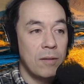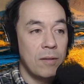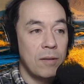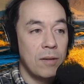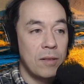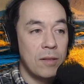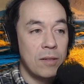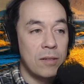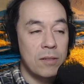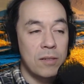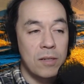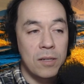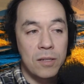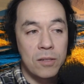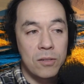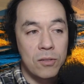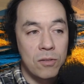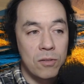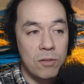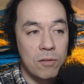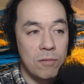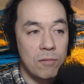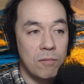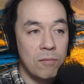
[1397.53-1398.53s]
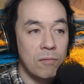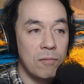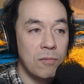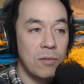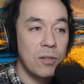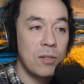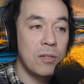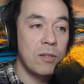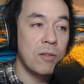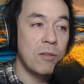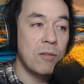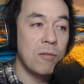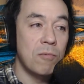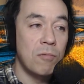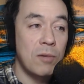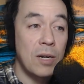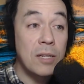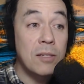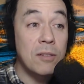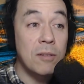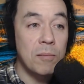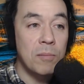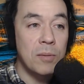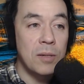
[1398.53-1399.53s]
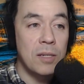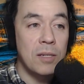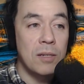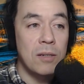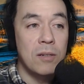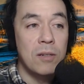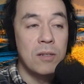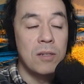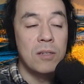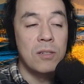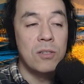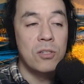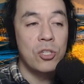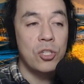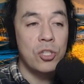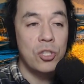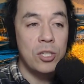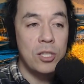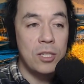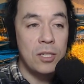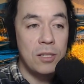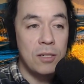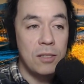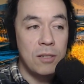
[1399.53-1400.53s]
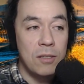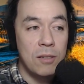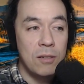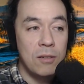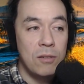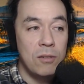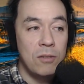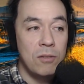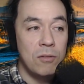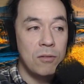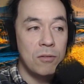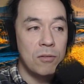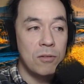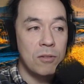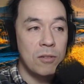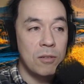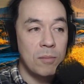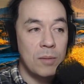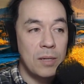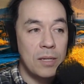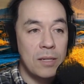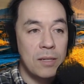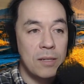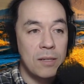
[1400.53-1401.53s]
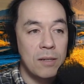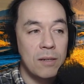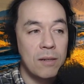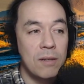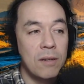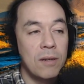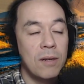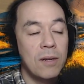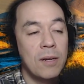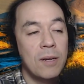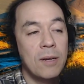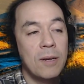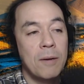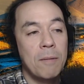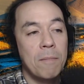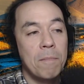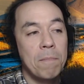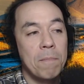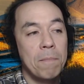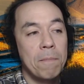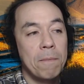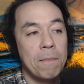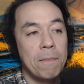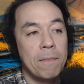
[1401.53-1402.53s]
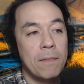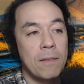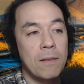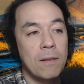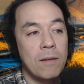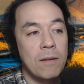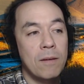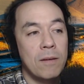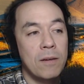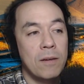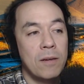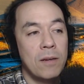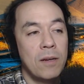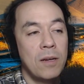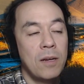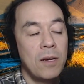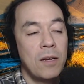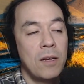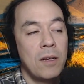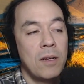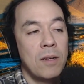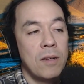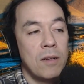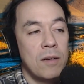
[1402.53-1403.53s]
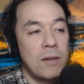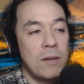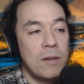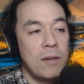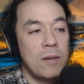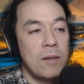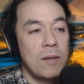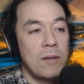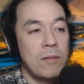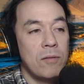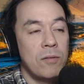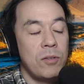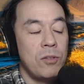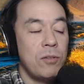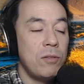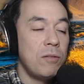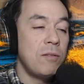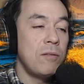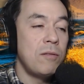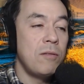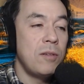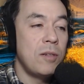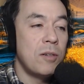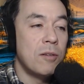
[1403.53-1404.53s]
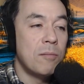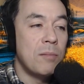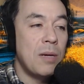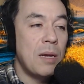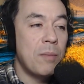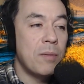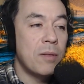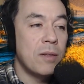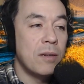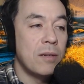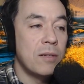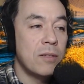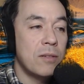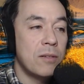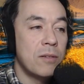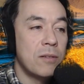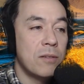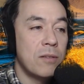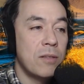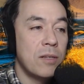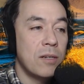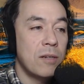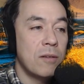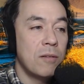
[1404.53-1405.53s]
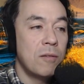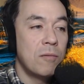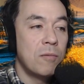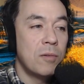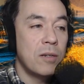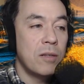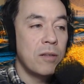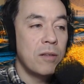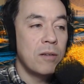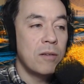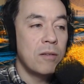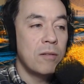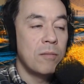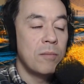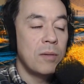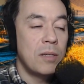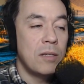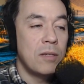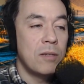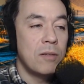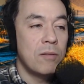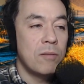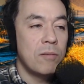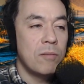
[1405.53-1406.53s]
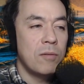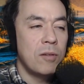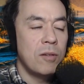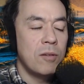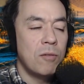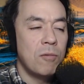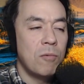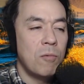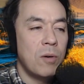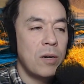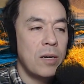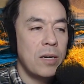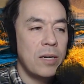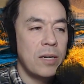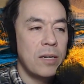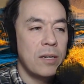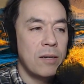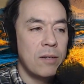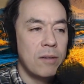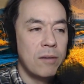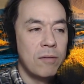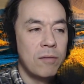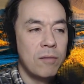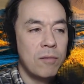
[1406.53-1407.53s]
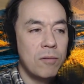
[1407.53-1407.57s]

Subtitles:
In this case, this is the recipe she used to make it. Okay. Maybe the listener's thinking, oh, what are they? Oh, maybe, why?